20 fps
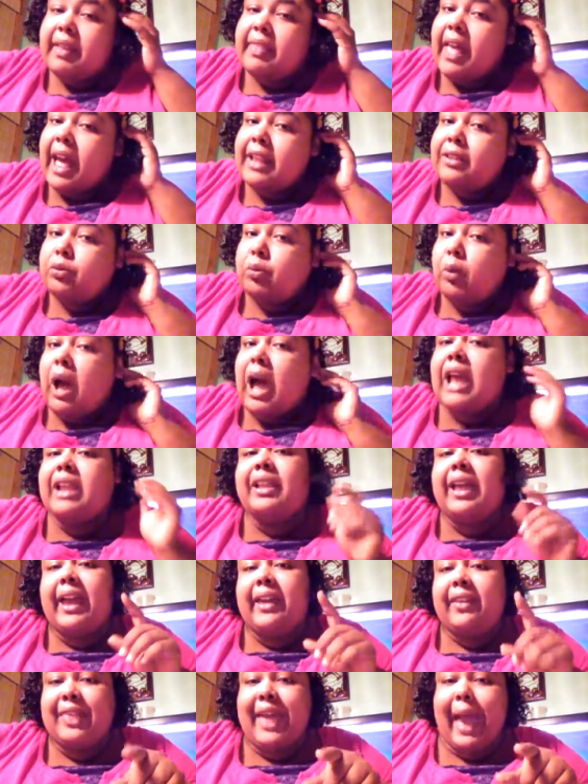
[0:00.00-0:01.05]
And that's why I
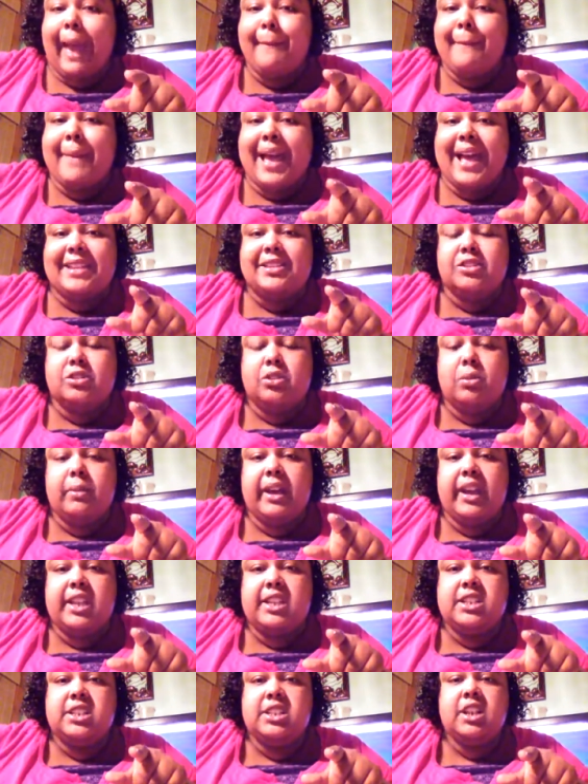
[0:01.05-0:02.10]
like that mask so
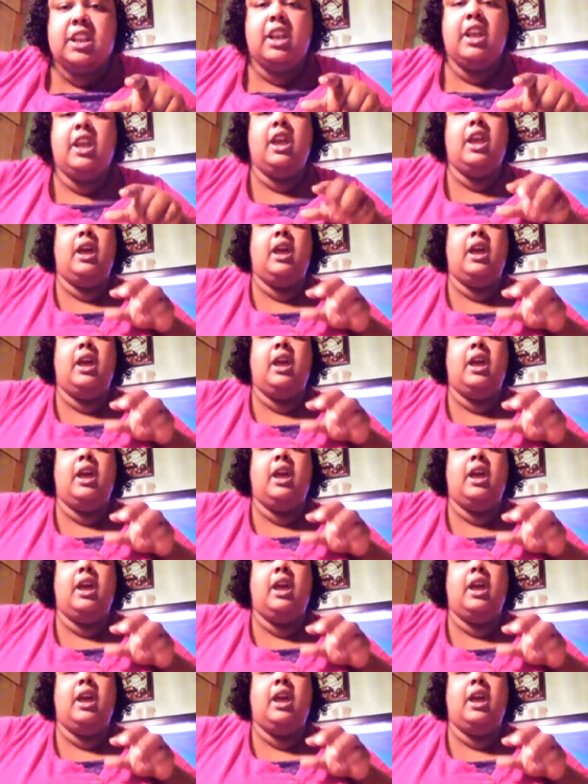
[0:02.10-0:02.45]
much.